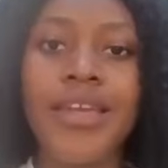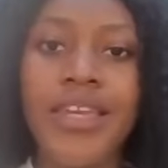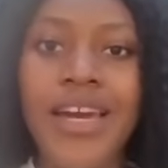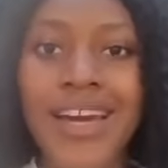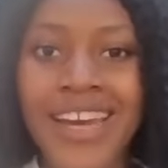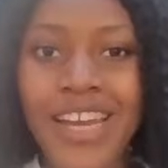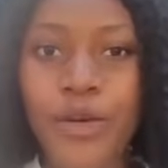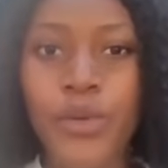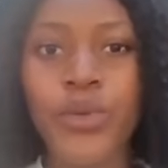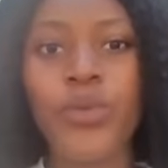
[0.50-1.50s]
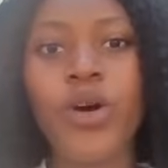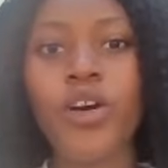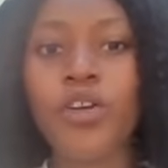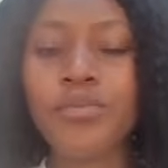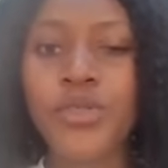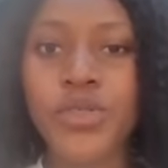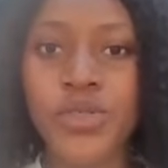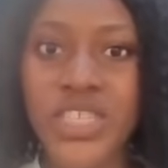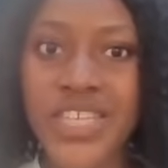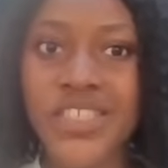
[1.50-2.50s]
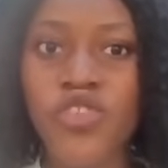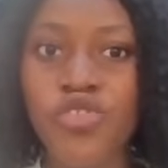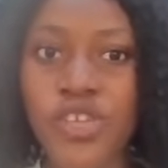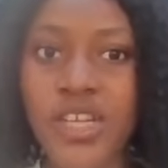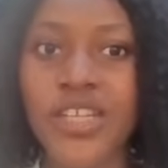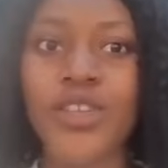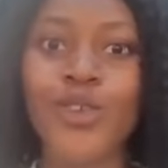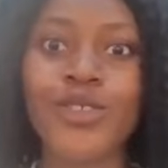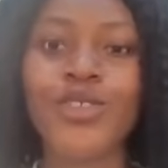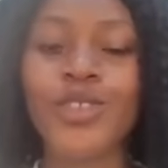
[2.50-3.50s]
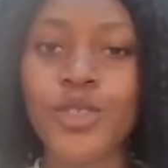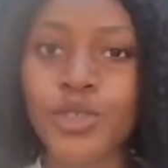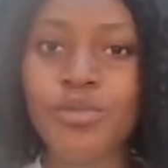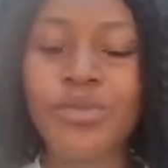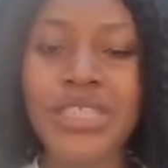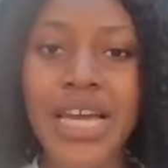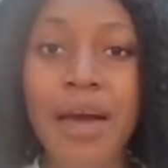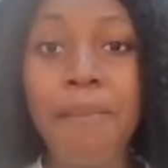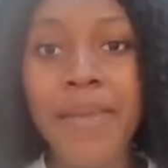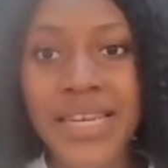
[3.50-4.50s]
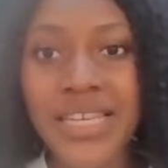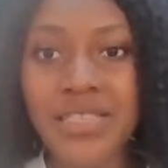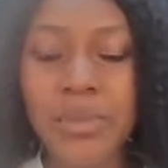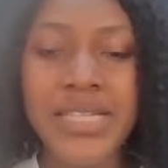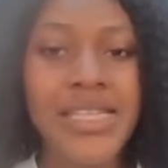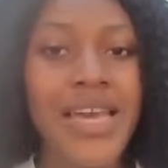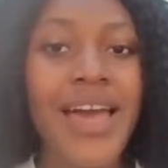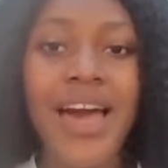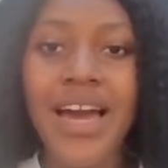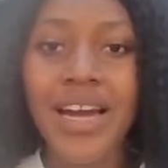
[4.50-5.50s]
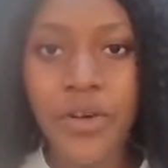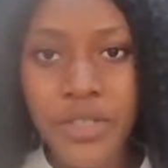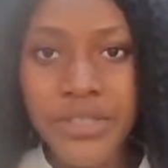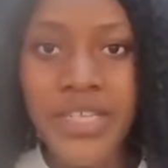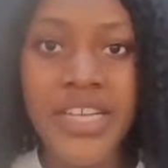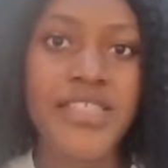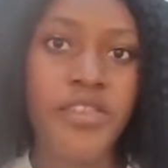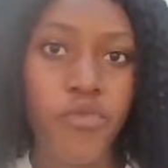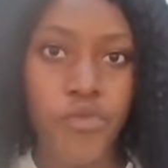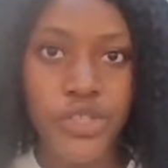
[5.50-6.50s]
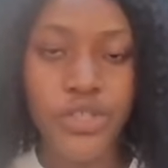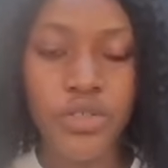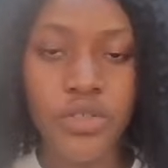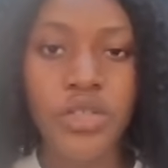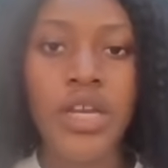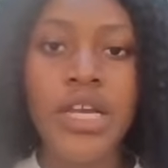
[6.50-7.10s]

Yeah, hello. Welcome to today's training on social media management and content creation.